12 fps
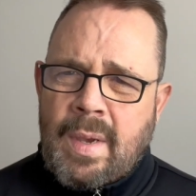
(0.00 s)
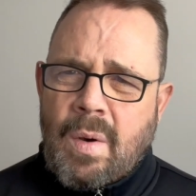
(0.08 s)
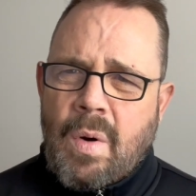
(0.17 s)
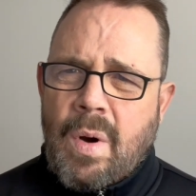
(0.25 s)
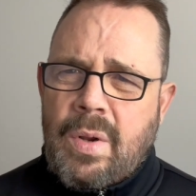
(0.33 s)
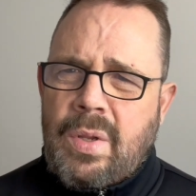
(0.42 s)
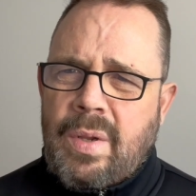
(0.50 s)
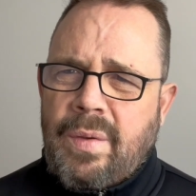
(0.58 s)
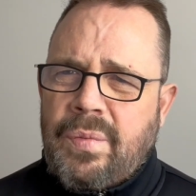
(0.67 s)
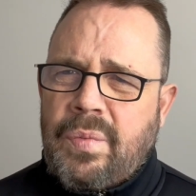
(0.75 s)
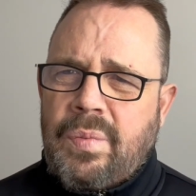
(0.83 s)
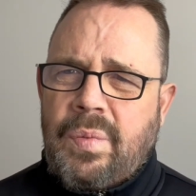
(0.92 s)
Or
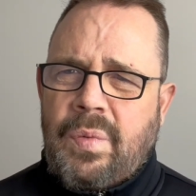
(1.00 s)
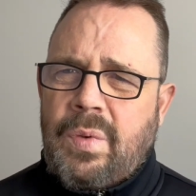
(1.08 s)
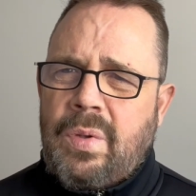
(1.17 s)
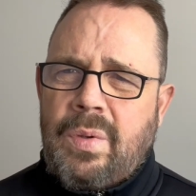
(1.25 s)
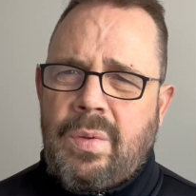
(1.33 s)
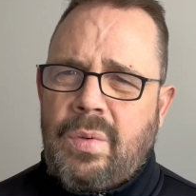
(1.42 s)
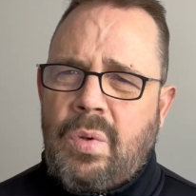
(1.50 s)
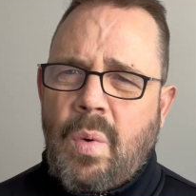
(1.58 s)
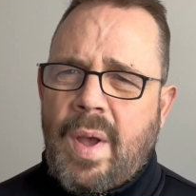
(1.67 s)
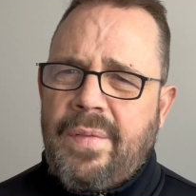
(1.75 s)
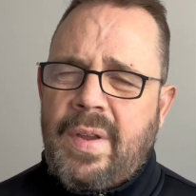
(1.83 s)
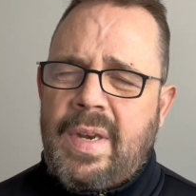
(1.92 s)
if you
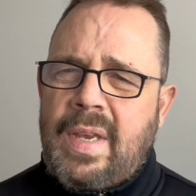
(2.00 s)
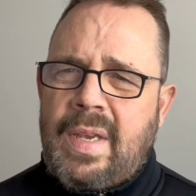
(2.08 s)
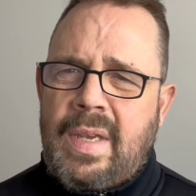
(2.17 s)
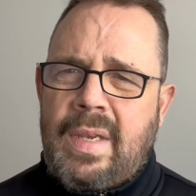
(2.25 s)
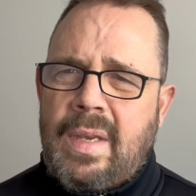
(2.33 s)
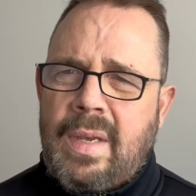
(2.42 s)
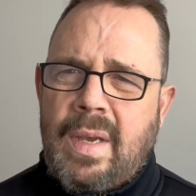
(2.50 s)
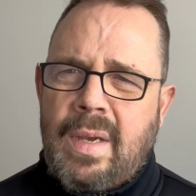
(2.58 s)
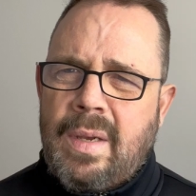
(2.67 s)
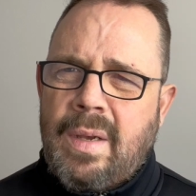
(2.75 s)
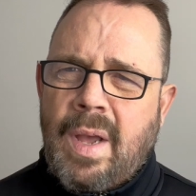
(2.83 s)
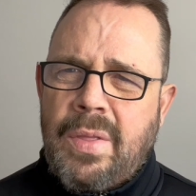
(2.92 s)
have any
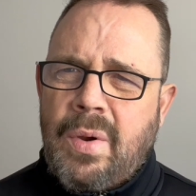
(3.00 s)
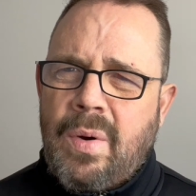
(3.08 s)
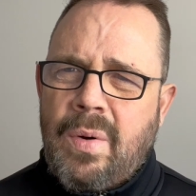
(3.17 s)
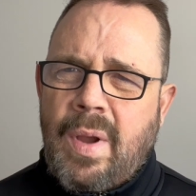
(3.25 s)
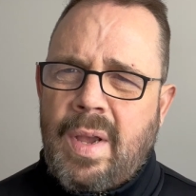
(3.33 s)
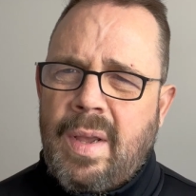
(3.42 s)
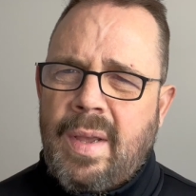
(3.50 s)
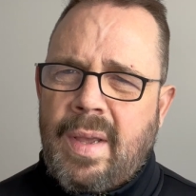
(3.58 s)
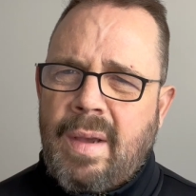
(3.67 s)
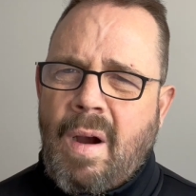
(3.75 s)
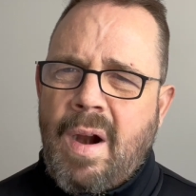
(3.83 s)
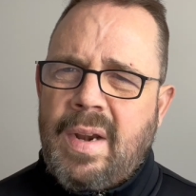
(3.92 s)
other
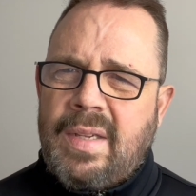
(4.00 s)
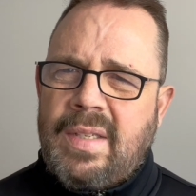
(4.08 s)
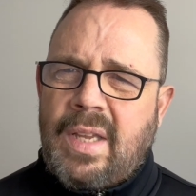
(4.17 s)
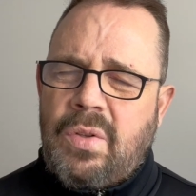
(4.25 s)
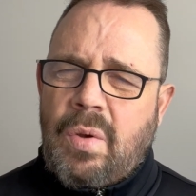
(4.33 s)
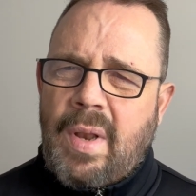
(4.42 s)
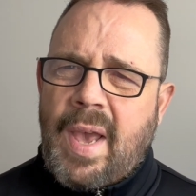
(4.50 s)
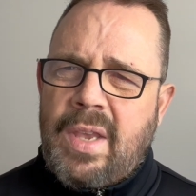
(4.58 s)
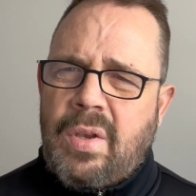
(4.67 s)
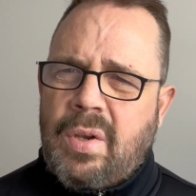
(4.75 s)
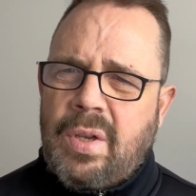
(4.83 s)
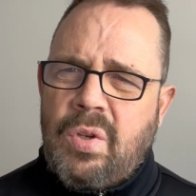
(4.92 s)
uh, artists that you
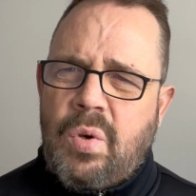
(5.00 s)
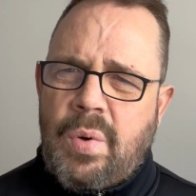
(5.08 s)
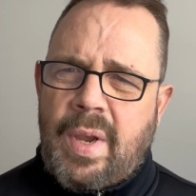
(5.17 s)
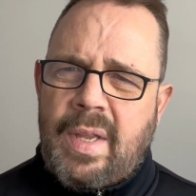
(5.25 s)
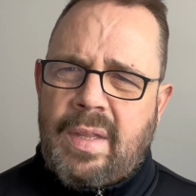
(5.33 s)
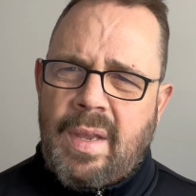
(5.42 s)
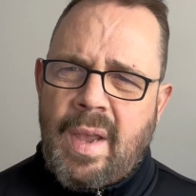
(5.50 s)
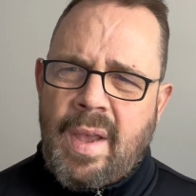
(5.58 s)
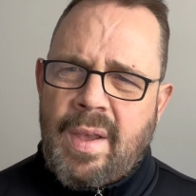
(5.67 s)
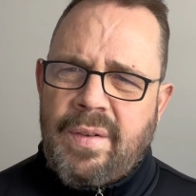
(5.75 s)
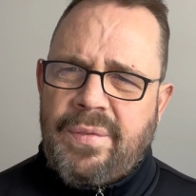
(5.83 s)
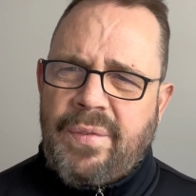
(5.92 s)
like, you can create
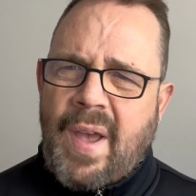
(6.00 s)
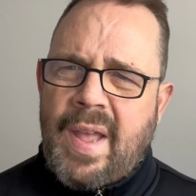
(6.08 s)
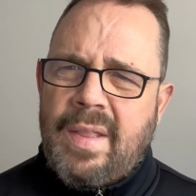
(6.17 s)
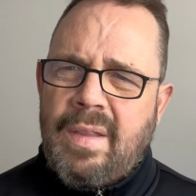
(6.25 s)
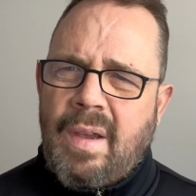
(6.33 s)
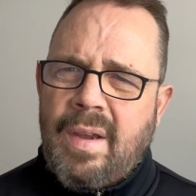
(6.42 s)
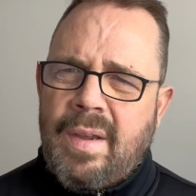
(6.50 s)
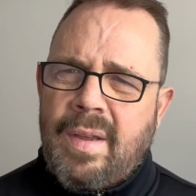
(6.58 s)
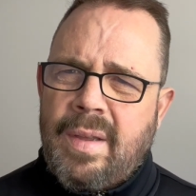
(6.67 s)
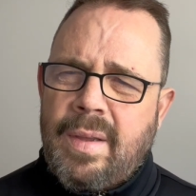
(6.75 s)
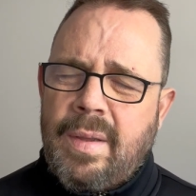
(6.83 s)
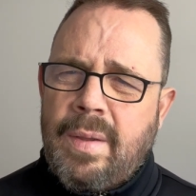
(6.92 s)
fan
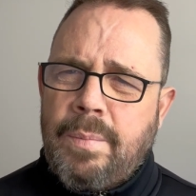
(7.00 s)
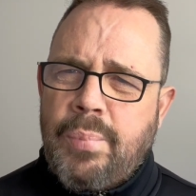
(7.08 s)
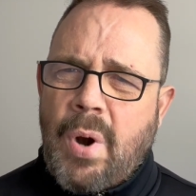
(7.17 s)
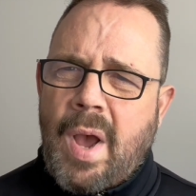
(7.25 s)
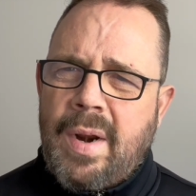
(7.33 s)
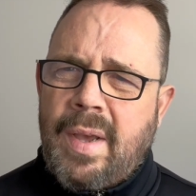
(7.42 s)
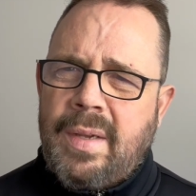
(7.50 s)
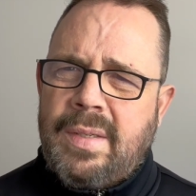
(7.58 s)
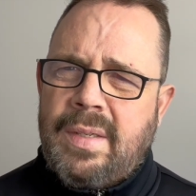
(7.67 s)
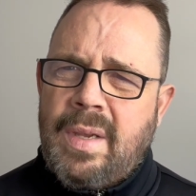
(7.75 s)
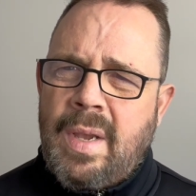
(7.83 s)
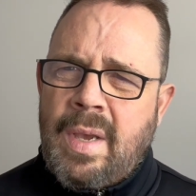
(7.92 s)
uh,
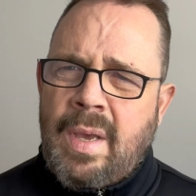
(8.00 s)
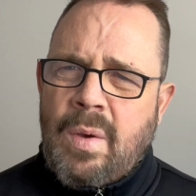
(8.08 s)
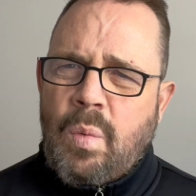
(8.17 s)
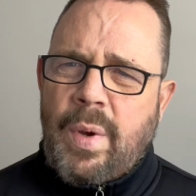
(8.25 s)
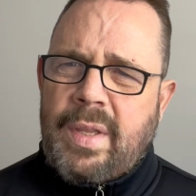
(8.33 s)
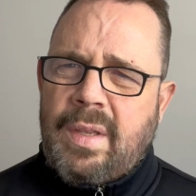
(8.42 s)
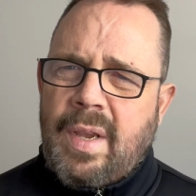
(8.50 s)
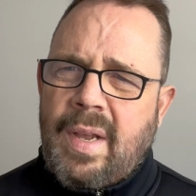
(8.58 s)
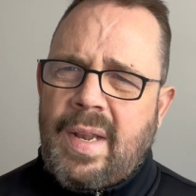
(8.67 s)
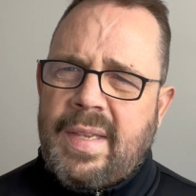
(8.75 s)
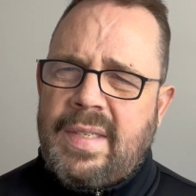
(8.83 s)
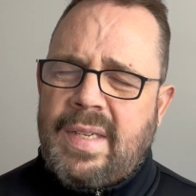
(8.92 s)
products with,
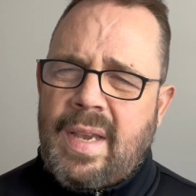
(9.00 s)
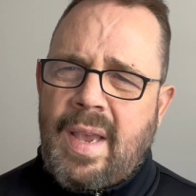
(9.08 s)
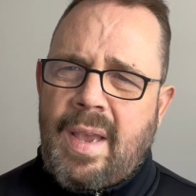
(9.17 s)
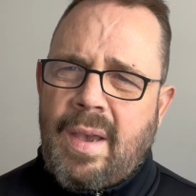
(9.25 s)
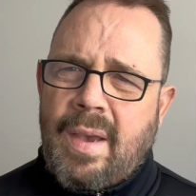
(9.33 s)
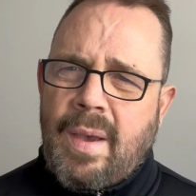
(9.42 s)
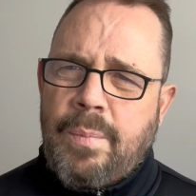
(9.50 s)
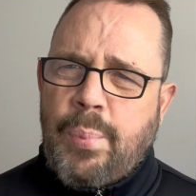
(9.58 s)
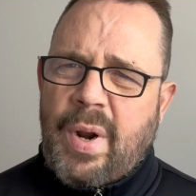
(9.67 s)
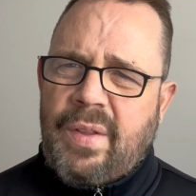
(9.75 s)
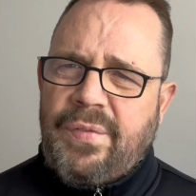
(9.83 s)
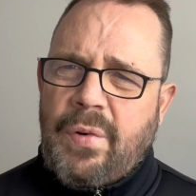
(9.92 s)
uh, let's say, uh,
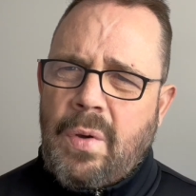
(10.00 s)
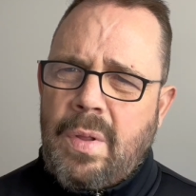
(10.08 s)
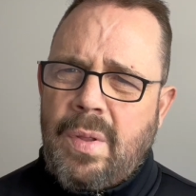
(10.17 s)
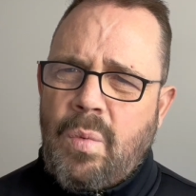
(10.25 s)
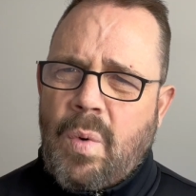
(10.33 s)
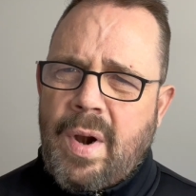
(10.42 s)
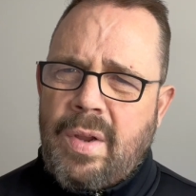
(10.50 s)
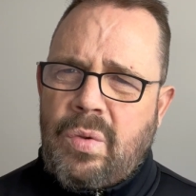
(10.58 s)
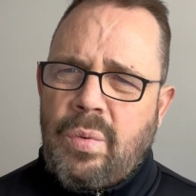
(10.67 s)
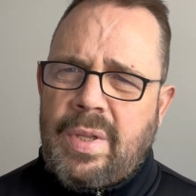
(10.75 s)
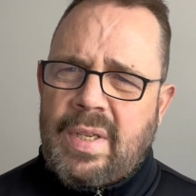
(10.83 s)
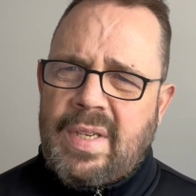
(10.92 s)
Printful, where
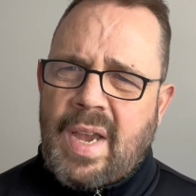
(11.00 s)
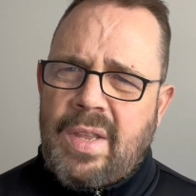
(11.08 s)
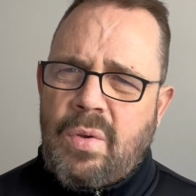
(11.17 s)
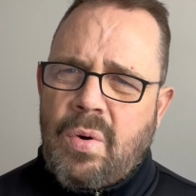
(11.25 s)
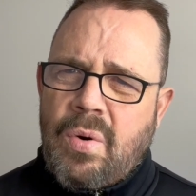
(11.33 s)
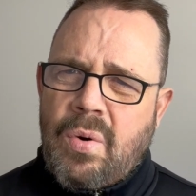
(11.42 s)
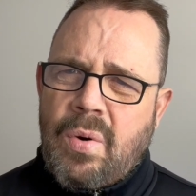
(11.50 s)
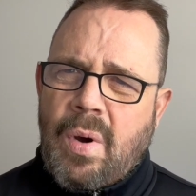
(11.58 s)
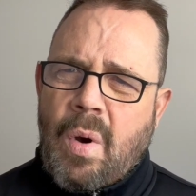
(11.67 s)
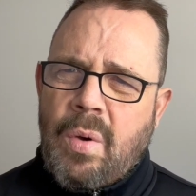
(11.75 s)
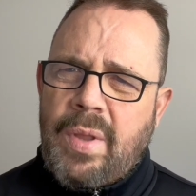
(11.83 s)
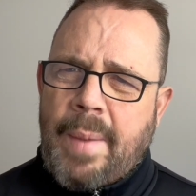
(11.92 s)
you design
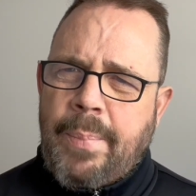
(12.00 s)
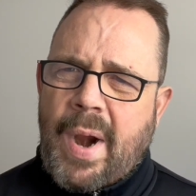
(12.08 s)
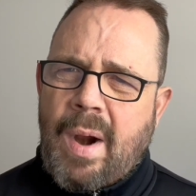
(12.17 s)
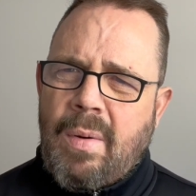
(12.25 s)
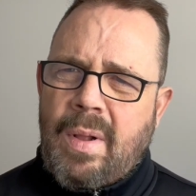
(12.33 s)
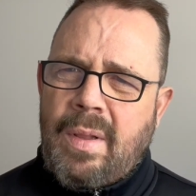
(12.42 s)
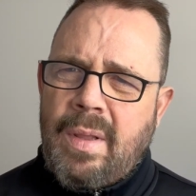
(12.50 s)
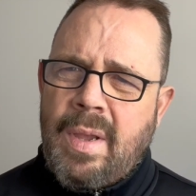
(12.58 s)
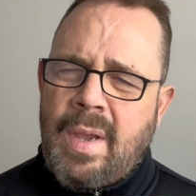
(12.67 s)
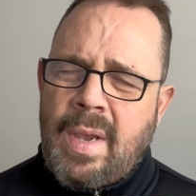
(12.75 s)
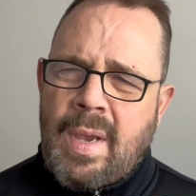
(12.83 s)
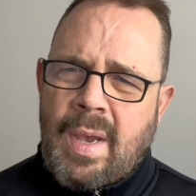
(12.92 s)
your own
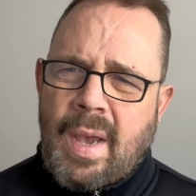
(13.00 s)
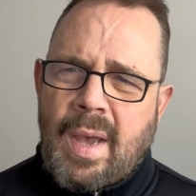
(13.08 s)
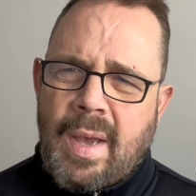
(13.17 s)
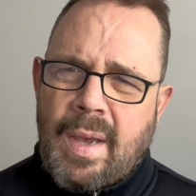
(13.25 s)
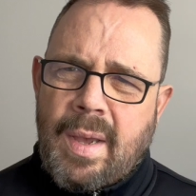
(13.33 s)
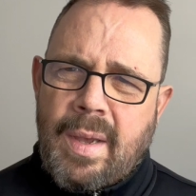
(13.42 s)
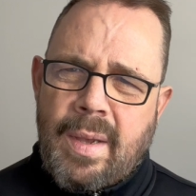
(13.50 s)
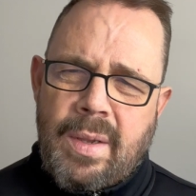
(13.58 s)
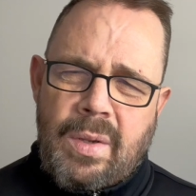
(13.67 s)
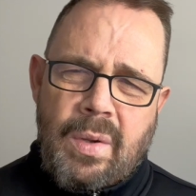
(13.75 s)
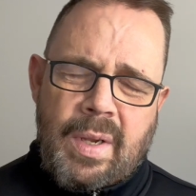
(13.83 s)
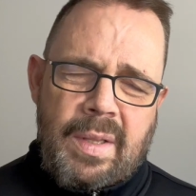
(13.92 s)
apparel. Uh,
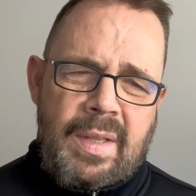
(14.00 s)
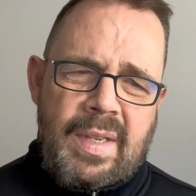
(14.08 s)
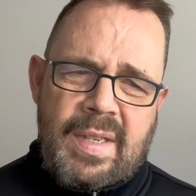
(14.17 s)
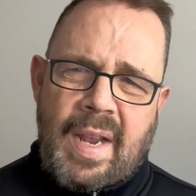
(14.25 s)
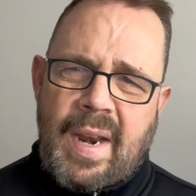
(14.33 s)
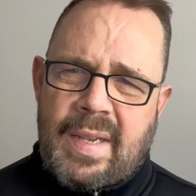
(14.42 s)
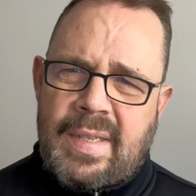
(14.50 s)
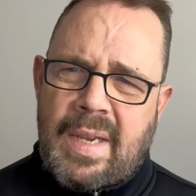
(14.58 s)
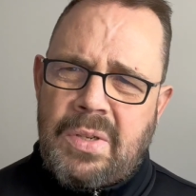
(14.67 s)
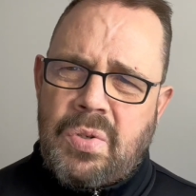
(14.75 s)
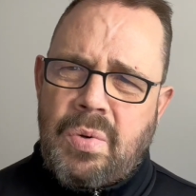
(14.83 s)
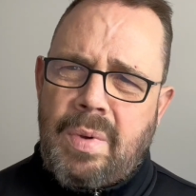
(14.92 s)
you can design
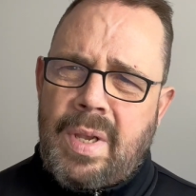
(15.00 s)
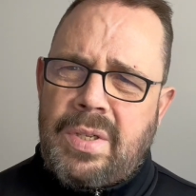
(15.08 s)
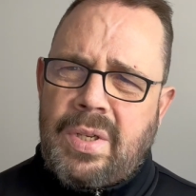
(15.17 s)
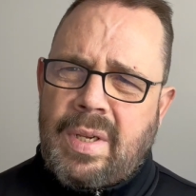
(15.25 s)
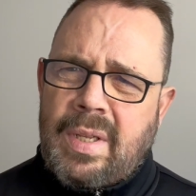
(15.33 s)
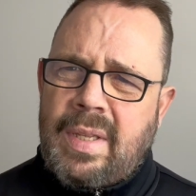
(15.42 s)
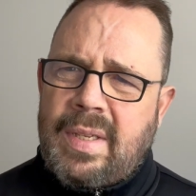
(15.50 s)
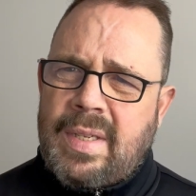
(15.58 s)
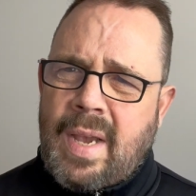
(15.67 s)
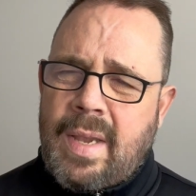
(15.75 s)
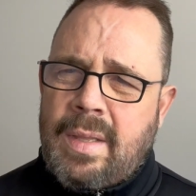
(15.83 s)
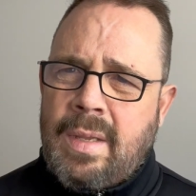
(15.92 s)
accessories, you can
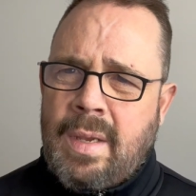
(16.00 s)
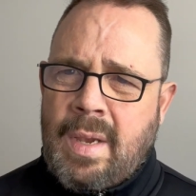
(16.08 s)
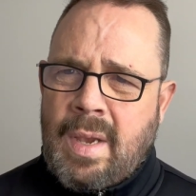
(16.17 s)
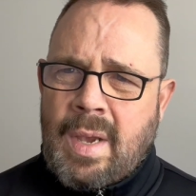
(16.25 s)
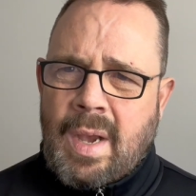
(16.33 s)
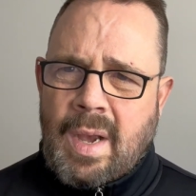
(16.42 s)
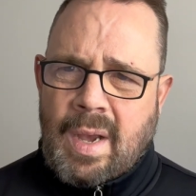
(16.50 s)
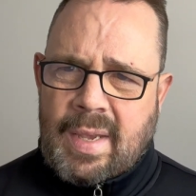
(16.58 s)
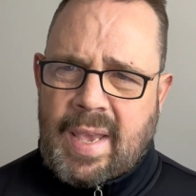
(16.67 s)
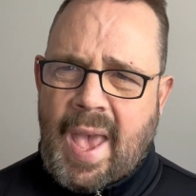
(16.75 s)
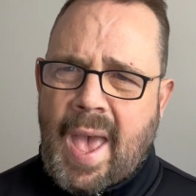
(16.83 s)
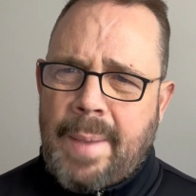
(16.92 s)
design uh,
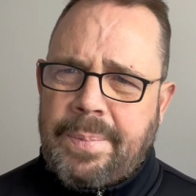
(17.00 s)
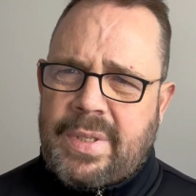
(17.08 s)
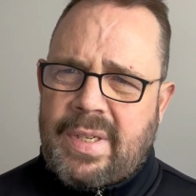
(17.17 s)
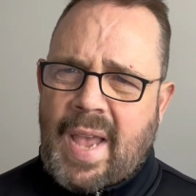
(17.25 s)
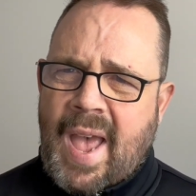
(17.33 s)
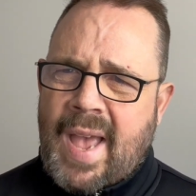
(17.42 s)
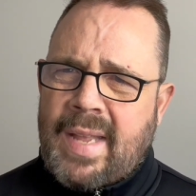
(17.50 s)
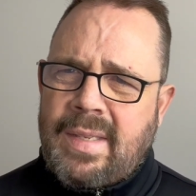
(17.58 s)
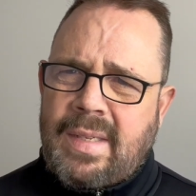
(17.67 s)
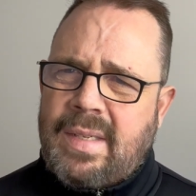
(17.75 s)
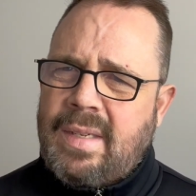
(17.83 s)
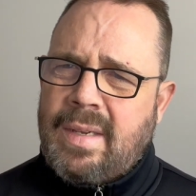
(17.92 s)
caps,
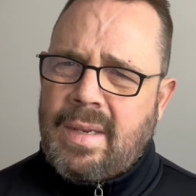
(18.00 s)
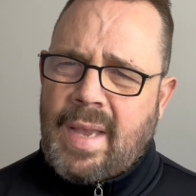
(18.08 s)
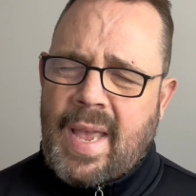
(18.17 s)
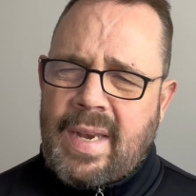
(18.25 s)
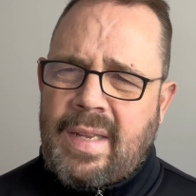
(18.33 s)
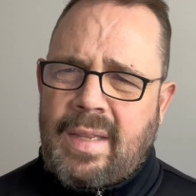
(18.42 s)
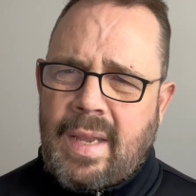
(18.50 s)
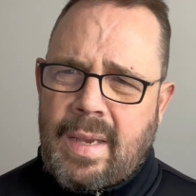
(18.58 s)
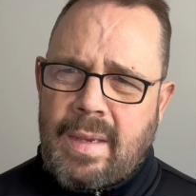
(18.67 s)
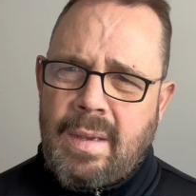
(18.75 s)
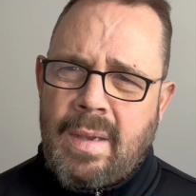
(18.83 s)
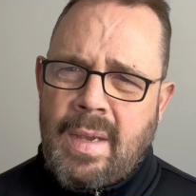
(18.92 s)
hats, uh,
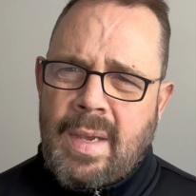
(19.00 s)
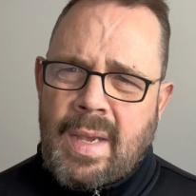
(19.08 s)
anything.